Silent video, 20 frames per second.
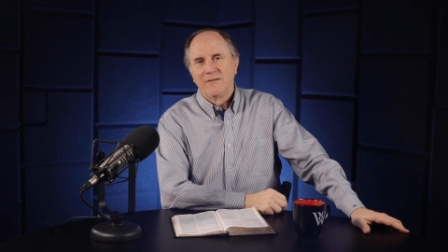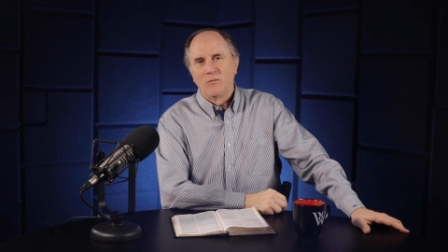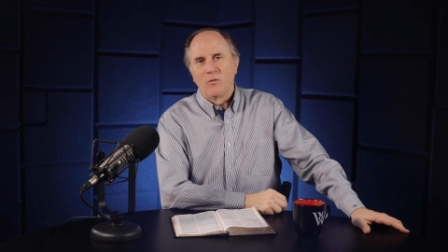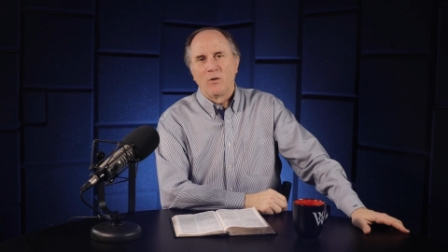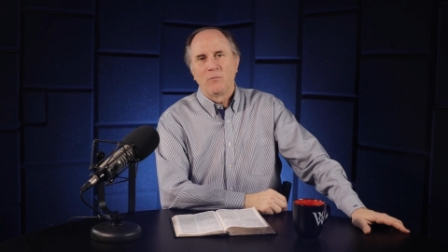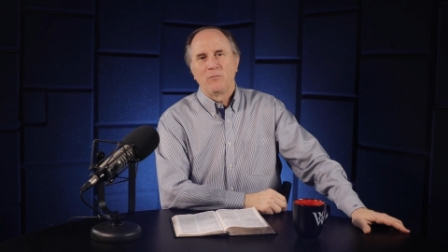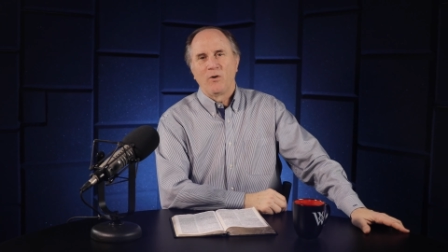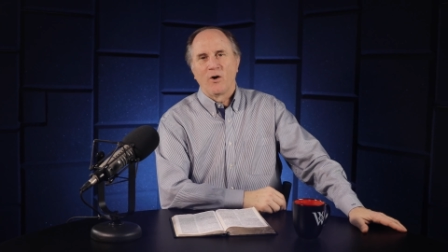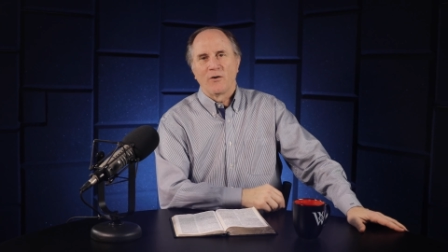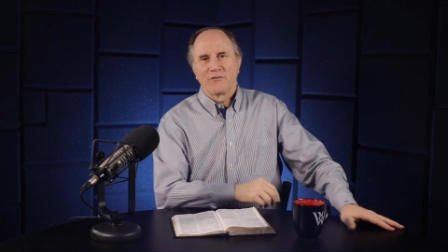
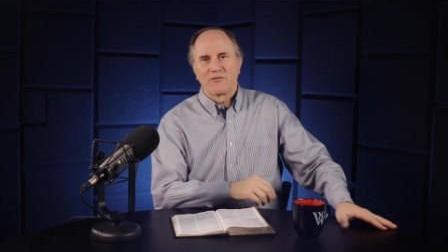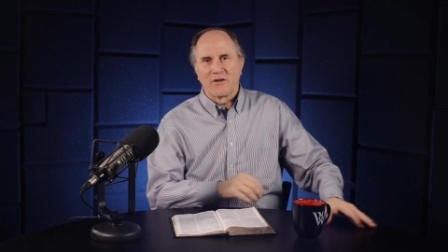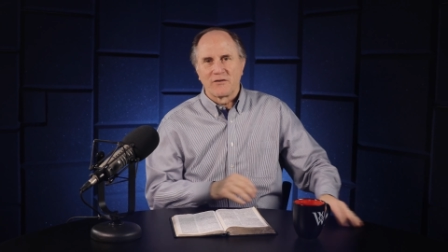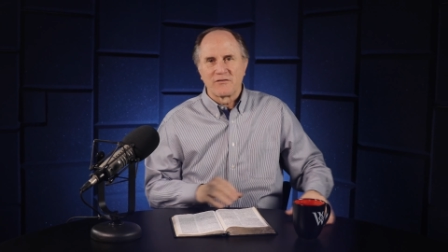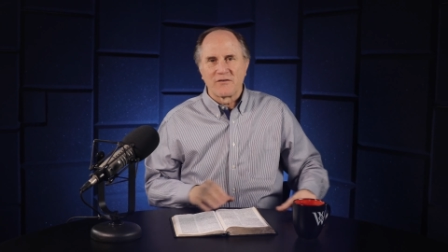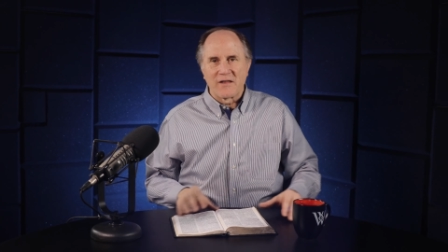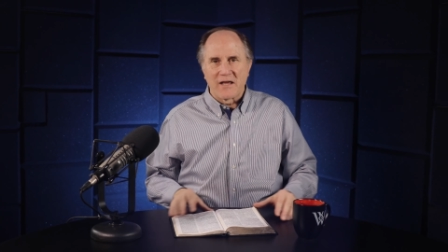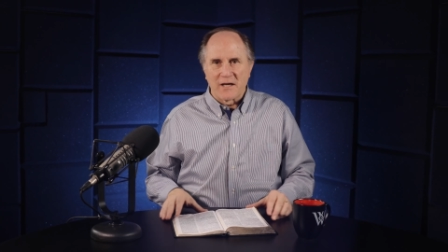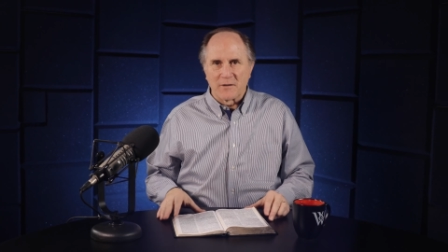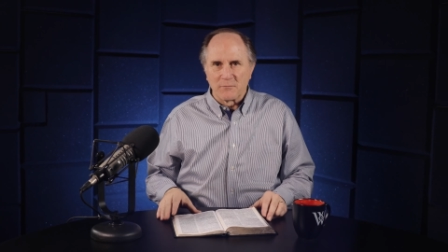Well, Paul
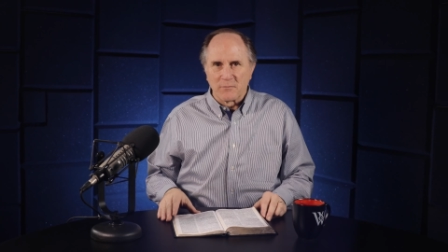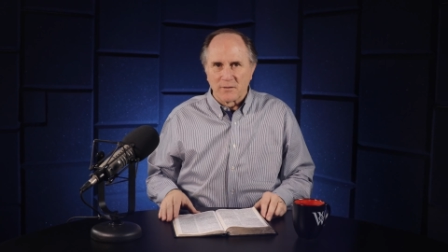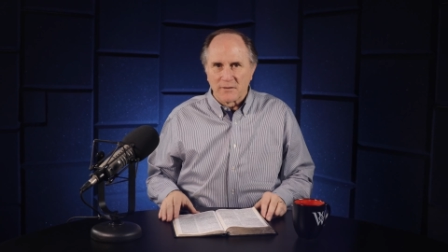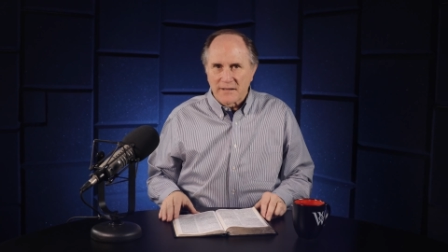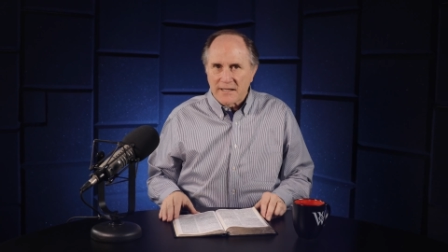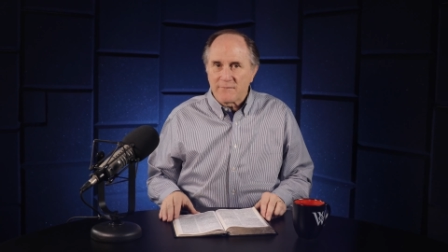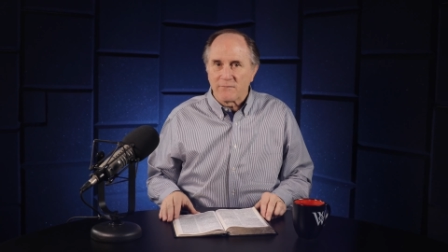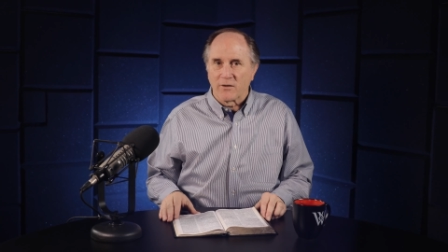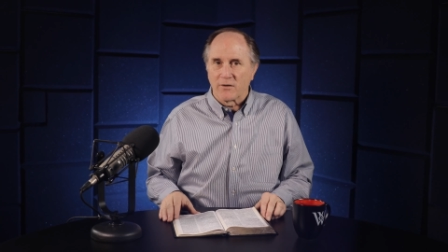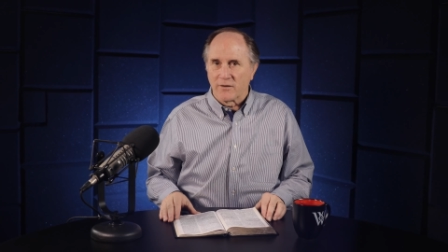says the
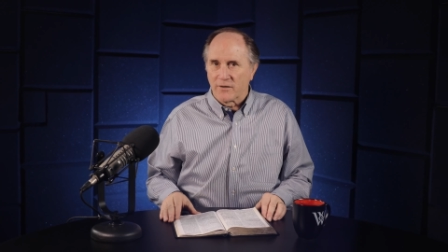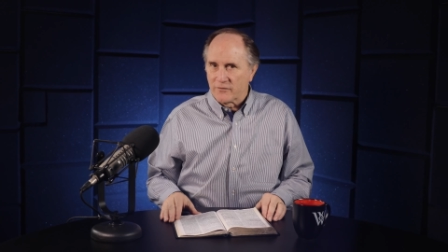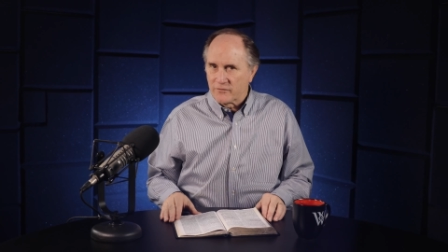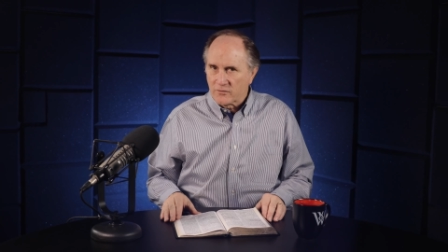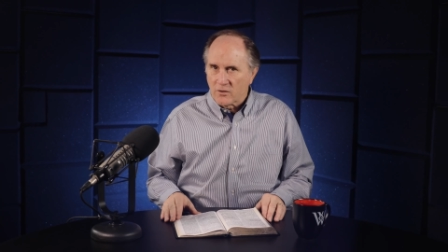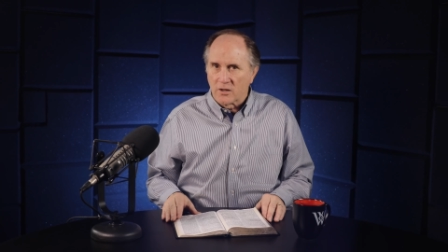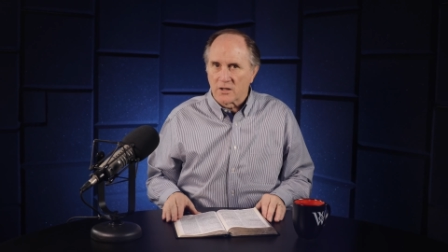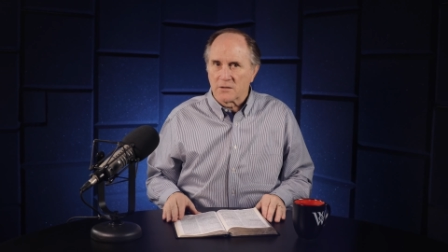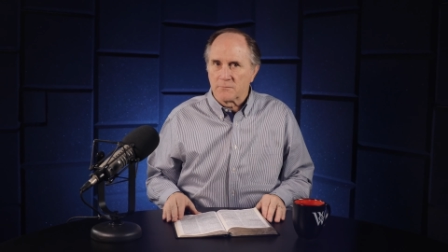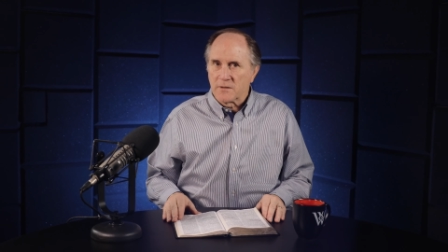unbeliever
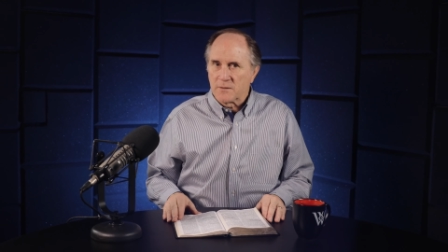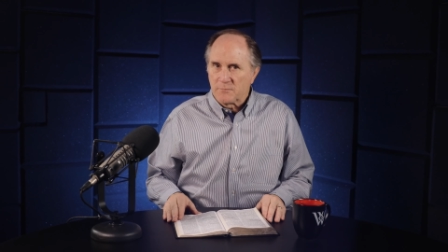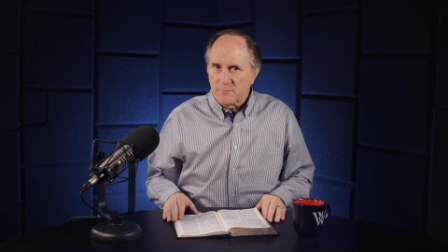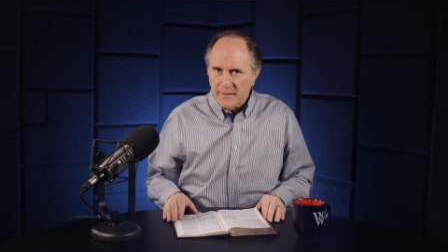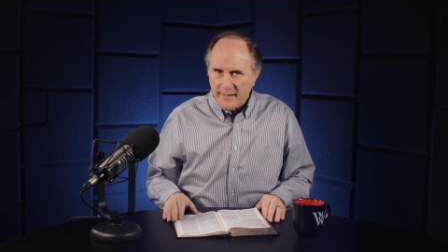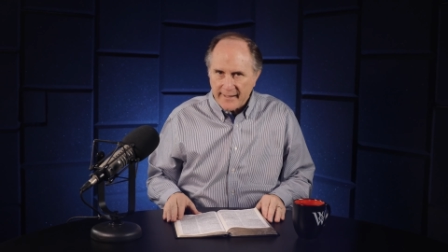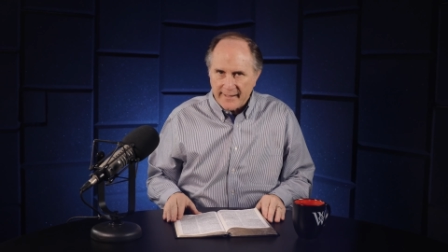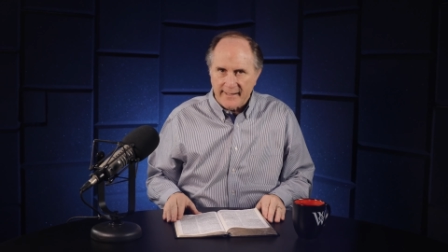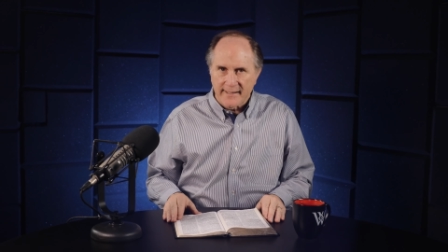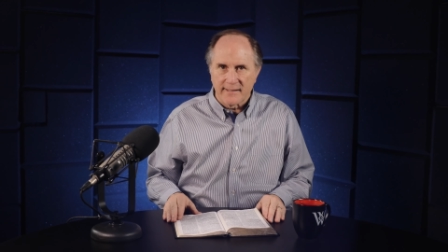is going to be
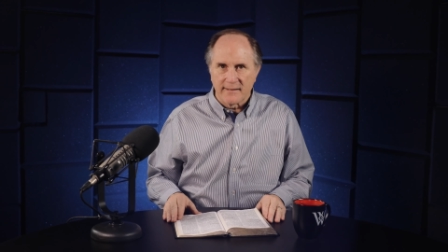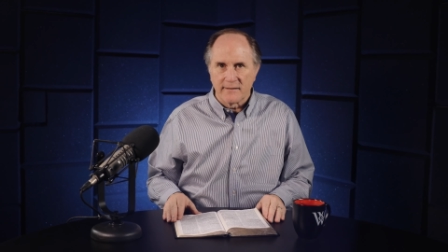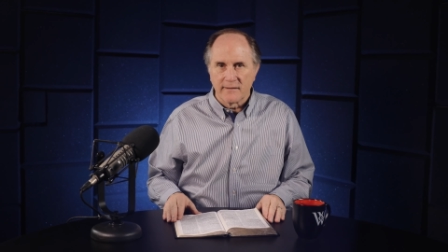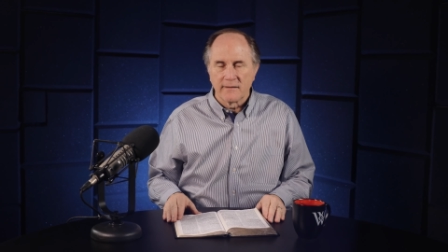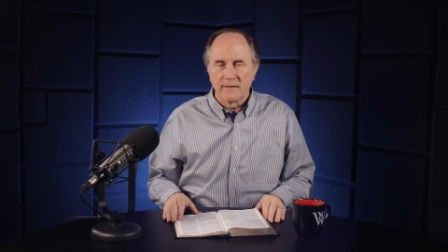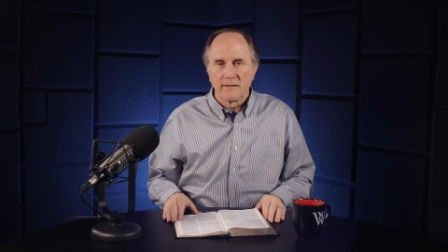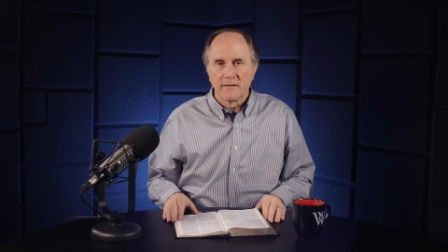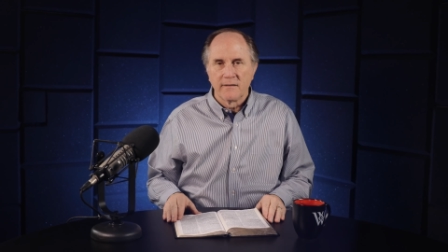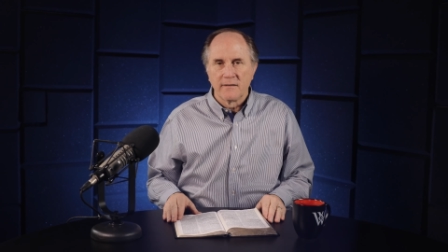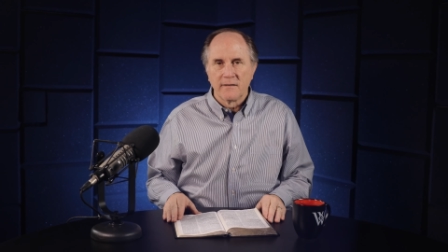
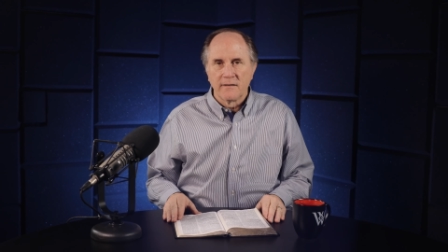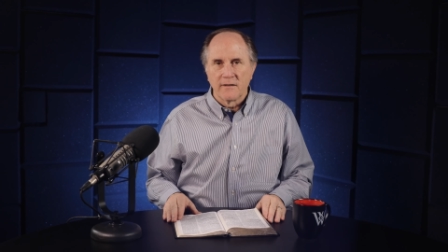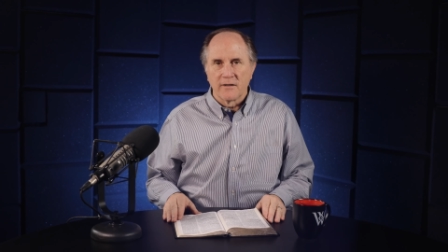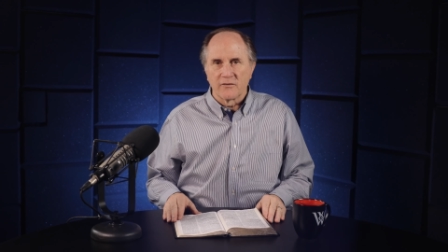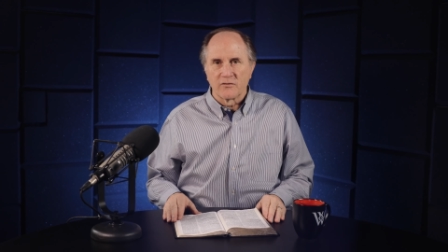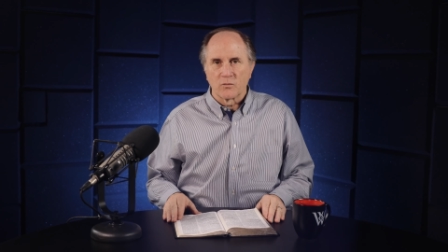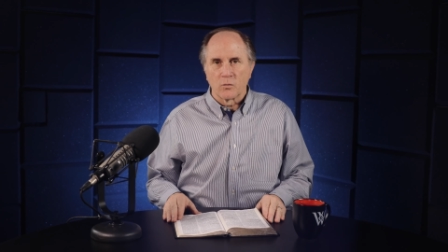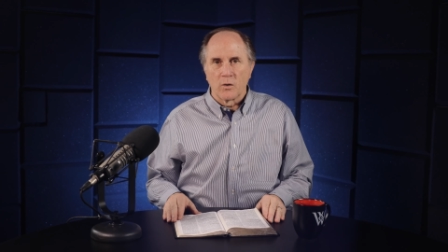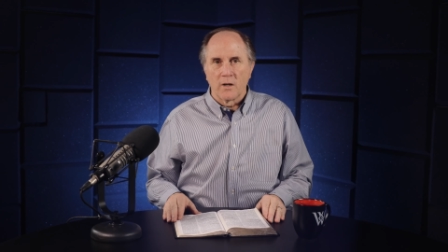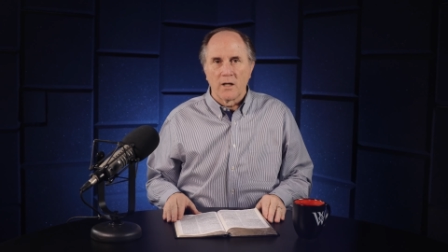paid
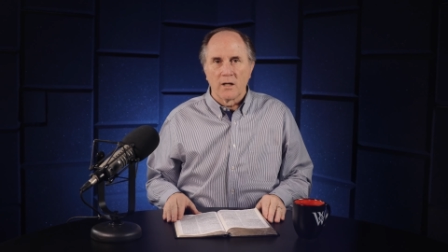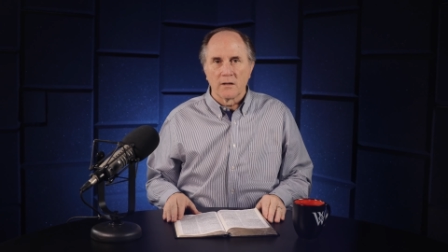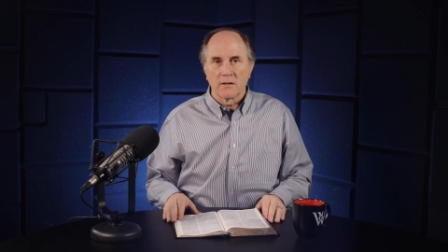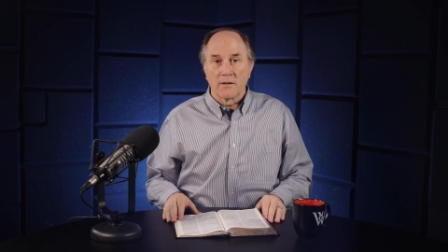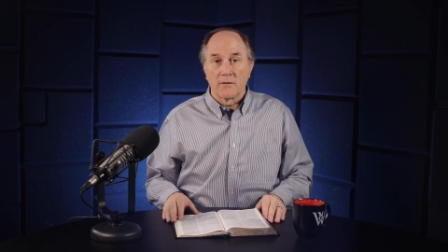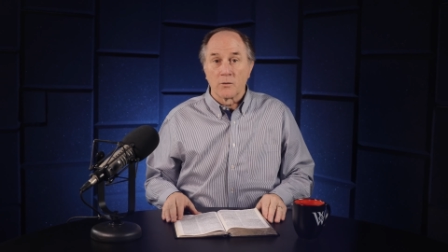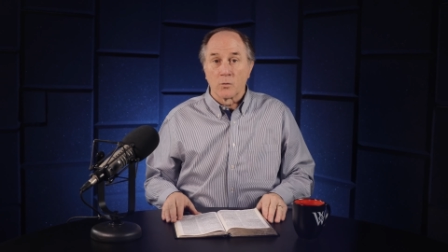as well.